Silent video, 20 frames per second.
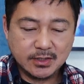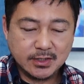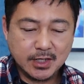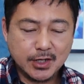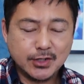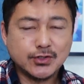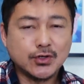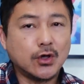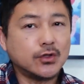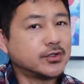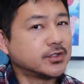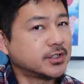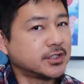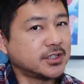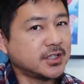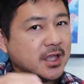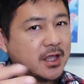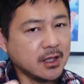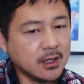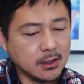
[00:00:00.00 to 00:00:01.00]
taste all the
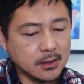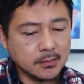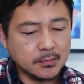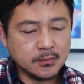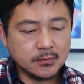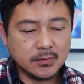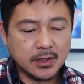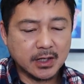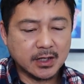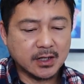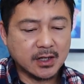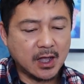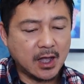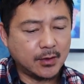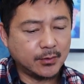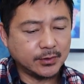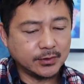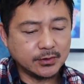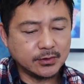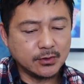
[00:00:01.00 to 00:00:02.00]
same? Like, I
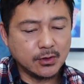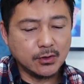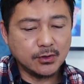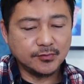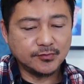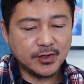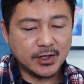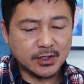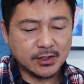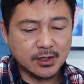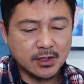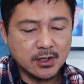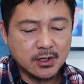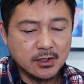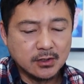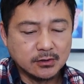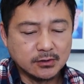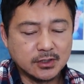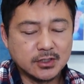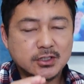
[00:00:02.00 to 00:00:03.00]
want to know if like
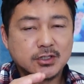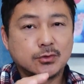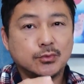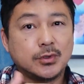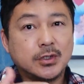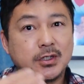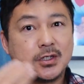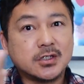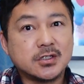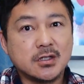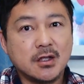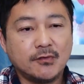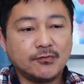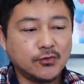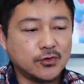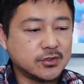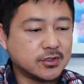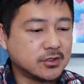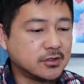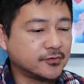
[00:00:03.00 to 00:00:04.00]
the sweetness
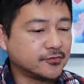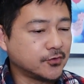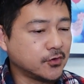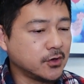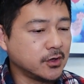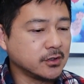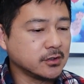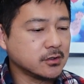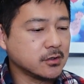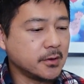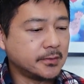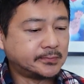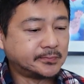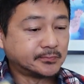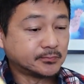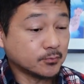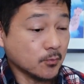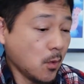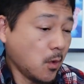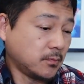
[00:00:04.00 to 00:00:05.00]
level is different.
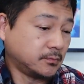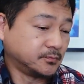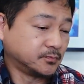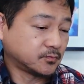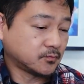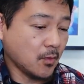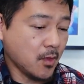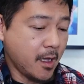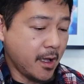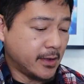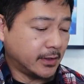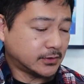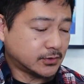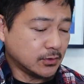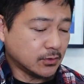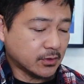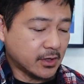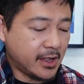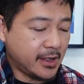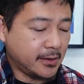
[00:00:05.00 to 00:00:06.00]
It's
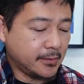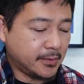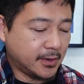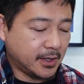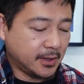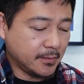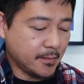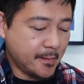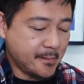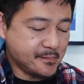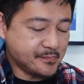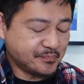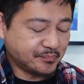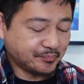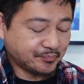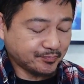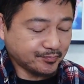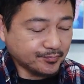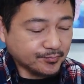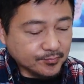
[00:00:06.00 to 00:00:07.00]
okay, but
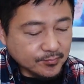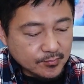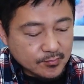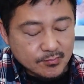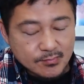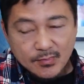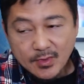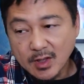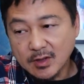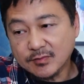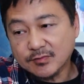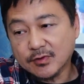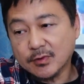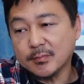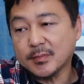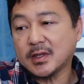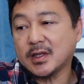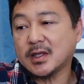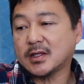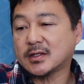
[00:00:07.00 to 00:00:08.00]
for
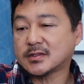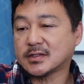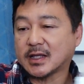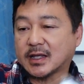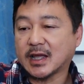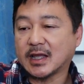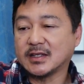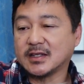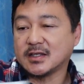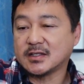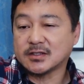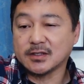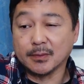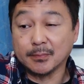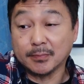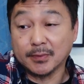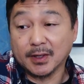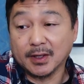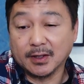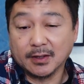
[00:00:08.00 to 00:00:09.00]
me, it's like I need
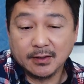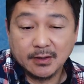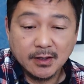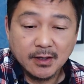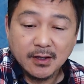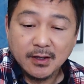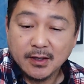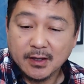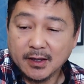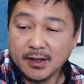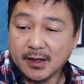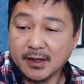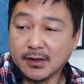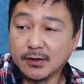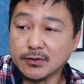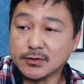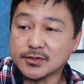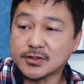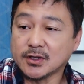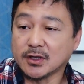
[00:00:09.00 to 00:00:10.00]
something
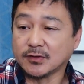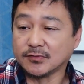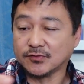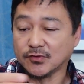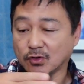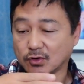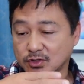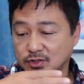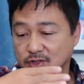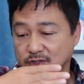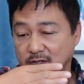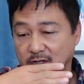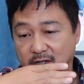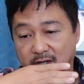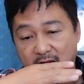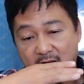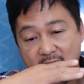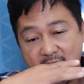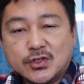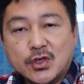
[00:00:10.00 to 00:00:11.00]
else,
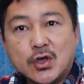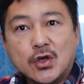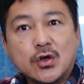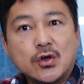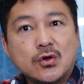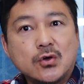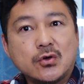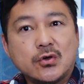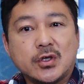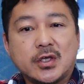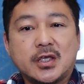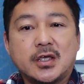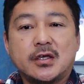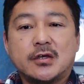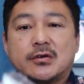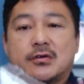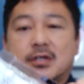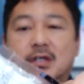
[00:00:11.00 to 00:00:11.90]
unfortunately. So here